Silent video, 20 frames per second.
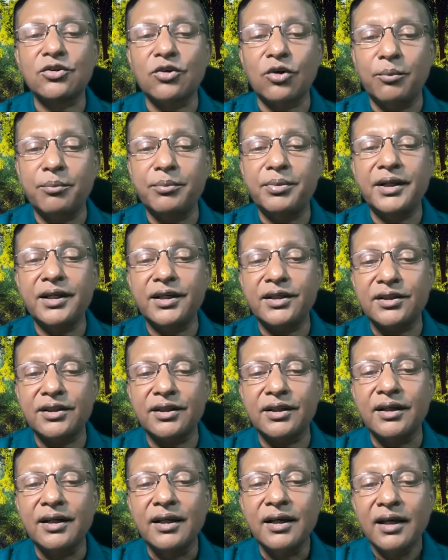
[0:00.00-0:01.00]
this
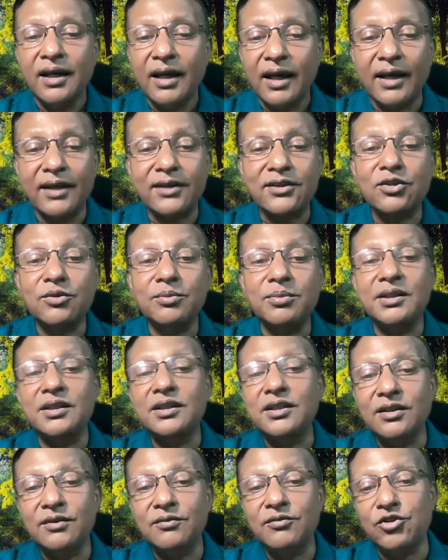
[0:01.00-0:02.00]
combination has to be
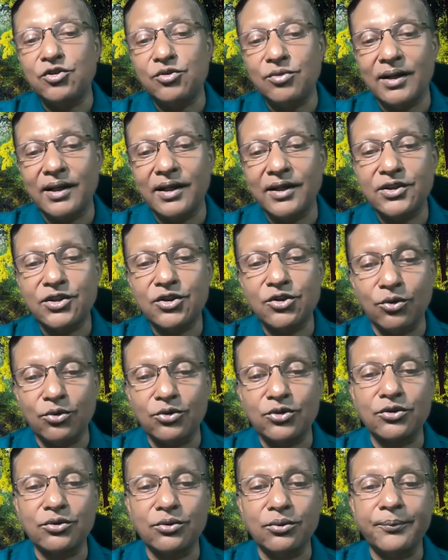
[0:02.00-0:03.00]
individualized
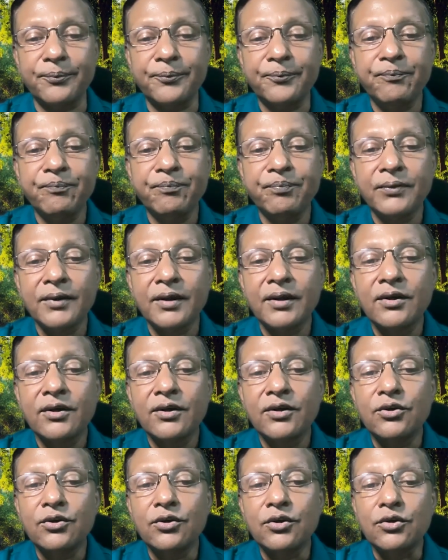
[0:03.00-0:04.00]
also.
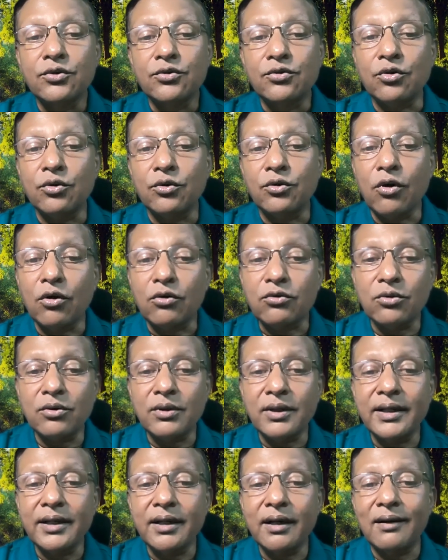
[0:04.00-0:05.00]
So not
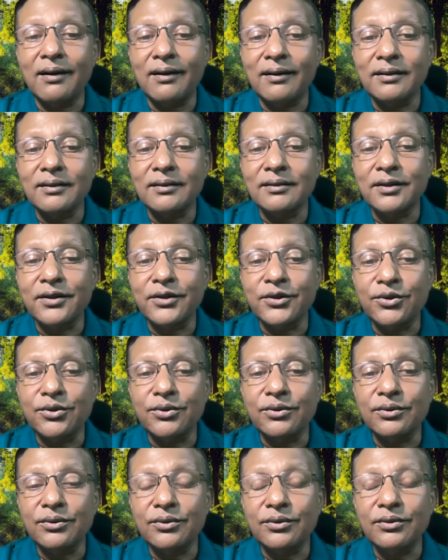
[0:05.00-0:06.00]
only
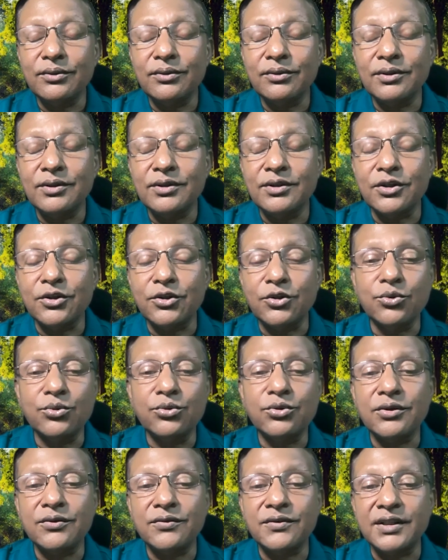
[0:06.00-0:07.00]
is the
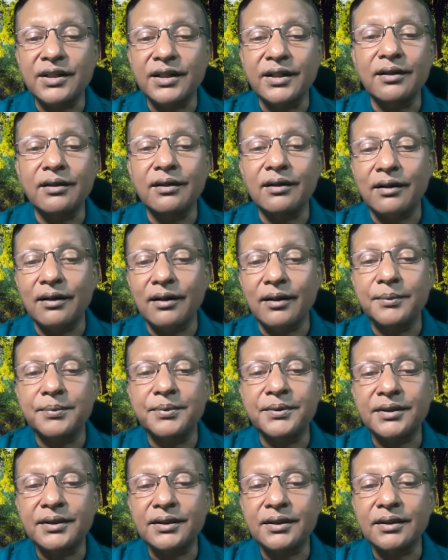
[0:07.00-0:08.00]
use of single
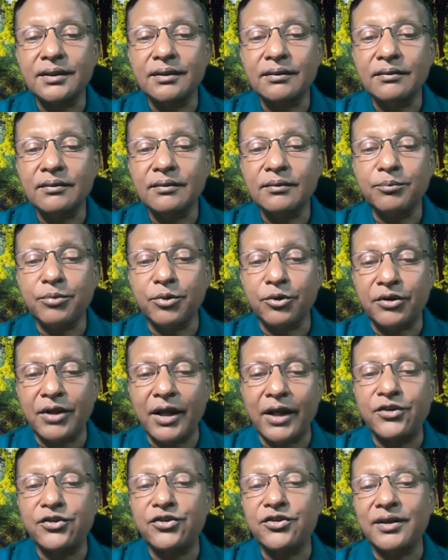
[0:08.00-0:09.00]
herbs
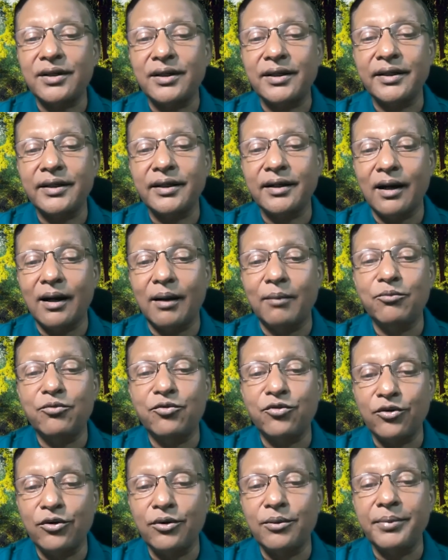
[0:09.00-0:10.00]
potentially
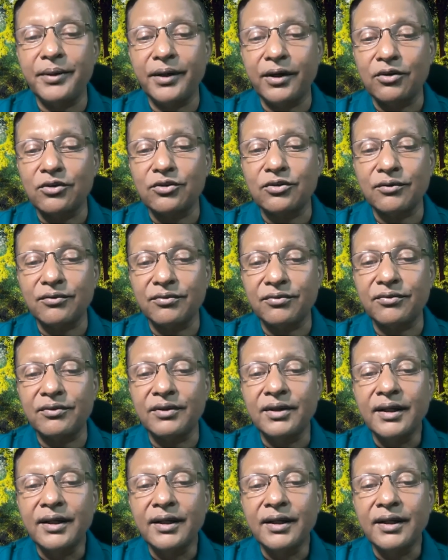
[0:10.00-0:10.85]
harmful because of